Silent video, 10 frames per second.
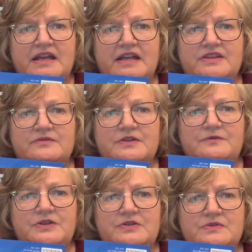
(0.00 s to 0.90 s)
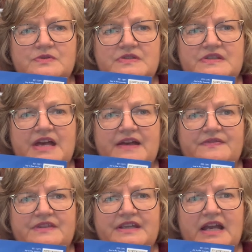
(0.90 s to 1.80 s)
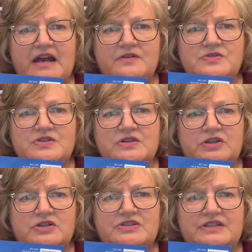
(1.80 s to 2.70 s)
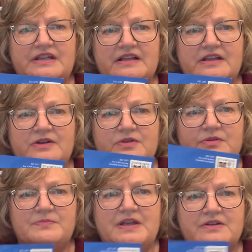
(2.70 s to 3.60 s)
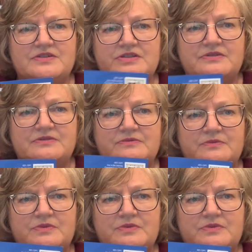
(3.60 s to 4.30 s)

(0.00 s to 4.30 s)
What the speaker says: in the reviews that the house looked yellow compared to